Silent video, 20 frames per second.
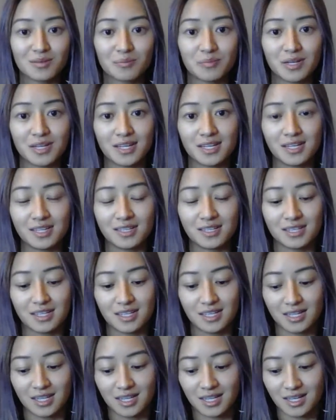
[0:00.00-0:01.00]
But
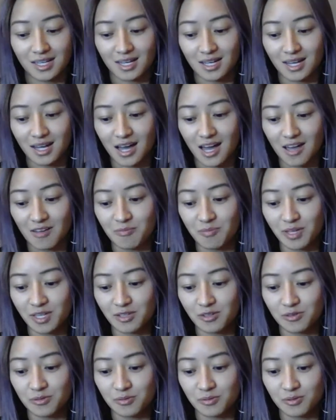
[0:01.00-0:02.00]
I've
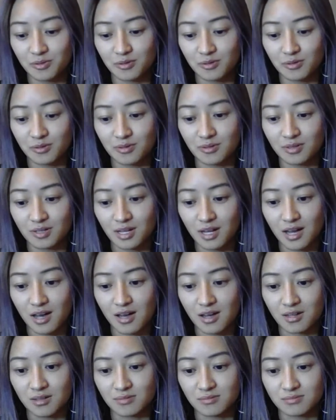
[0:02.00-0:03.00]
been through
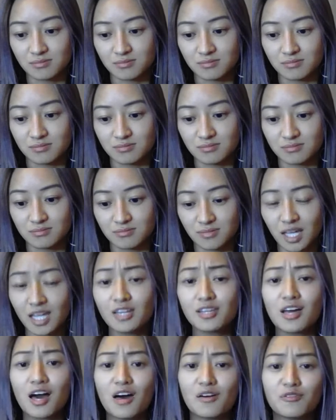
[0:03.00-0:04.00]
um,
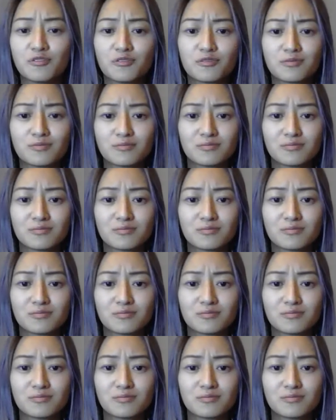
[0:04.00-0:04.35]
enough